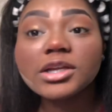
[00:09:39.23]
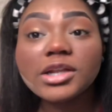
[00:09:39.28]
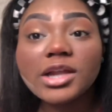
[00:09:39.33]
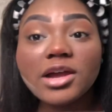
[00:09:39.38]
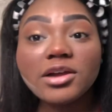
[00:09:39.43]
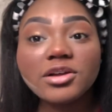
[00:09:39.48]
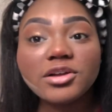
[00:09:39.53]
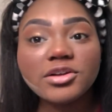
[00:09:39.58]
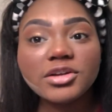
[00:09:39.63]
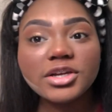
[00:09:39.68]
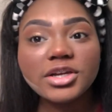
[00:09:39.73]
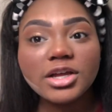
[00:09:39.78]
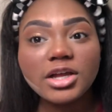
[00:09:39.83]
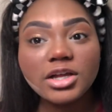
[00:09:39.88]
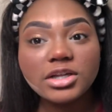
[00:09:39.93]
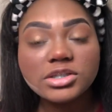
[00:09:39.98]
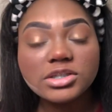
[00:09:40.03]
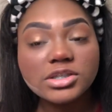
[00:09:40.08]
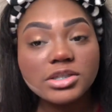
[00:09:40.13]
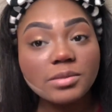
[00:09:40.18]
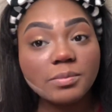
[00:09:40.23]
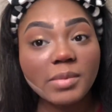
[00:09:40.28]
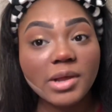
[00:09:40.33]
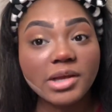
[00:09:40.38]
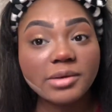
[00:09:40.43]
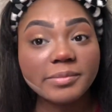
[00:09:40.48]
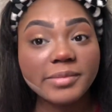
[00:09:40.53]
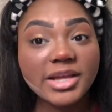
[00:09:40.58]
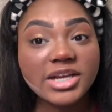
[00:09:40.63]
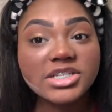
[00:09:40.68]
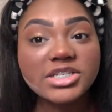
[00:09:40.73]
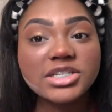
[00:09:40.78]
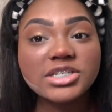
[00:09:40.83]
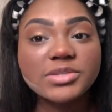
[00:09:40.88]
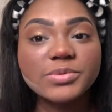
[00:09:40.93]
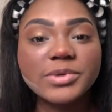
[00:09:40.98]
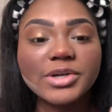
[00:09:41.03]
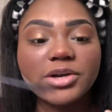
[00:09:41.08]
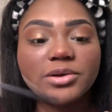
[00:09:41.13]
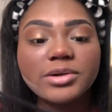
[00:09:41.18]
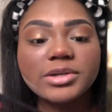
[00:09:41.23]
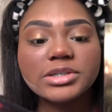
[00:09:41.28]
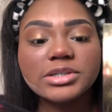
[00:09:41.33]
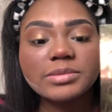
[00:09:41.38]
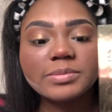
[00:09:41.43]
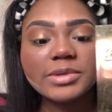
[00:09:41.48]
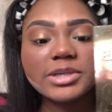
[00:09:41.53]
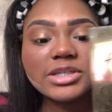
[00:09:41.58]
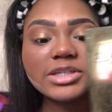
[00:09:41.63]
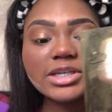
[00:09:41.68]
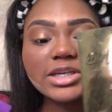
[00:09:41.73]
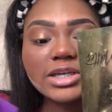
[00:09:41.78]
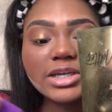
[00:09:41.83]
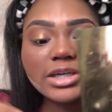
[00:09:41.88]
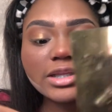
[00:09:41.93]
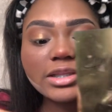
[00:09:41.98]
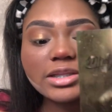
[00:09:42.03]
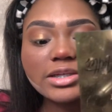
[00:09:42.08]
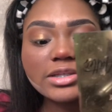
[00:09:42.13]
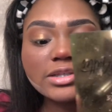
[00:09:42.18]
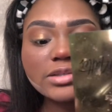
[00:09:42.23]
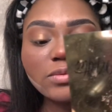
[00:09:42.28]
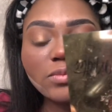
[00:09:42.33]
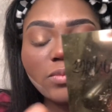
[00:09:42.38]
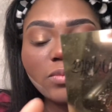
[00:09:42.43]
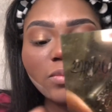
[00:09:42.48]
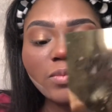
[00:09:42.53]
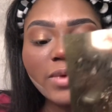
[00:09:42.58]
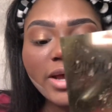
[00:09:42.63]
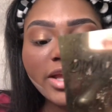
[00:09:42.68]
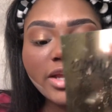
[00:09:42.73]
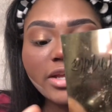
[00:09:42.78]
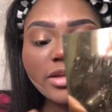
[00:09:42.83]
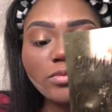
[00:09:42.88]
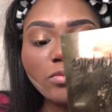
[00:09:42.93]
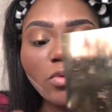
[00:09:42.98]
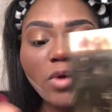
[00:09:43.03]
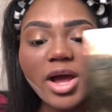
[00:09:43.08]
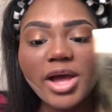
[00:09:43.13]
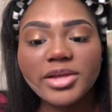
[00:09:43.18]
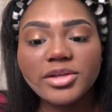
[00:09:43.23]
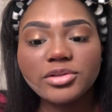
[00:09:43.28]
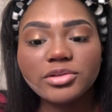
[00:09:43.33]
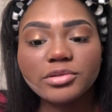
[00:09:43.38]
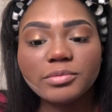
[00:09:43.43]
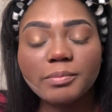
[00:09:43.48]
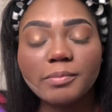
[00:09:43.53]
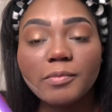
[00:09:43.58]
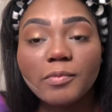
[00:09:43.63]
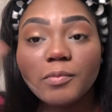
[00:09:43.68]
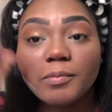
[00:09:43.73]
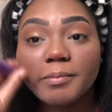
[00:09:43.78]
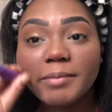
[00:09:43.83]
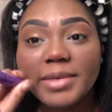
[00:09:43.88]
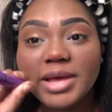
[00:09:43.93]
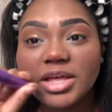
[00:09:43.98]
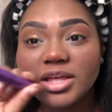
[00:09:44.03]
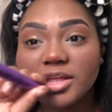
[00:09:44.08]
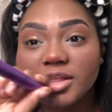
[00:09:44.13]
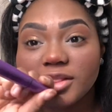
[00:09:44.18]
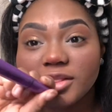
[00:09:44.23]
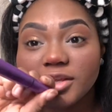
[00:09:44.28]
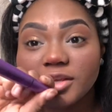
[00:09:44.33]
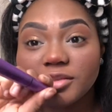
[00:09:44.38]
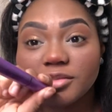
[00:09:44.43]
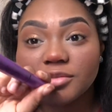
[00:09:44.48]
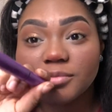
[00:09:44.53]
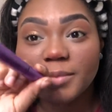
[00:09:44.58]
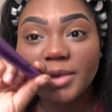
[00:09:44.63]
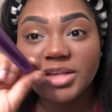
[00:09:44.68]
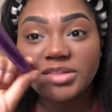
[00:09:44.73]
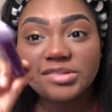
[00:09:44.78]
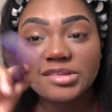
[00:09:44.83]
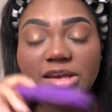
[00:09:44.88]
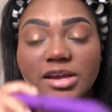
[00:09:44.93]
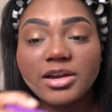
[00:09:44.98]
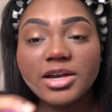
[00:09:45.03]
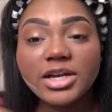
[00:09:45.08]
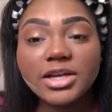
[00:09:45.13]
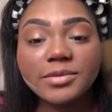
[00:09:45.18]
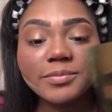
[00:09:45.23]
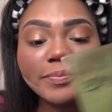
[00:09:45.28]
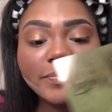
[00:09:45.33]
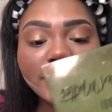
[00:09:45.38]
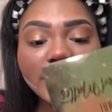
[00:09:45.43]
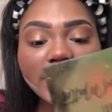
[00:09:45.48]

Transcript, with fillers: Now going on to the bottom lashes, we're going to be taking this Wet n Wild Mega Length Mascara.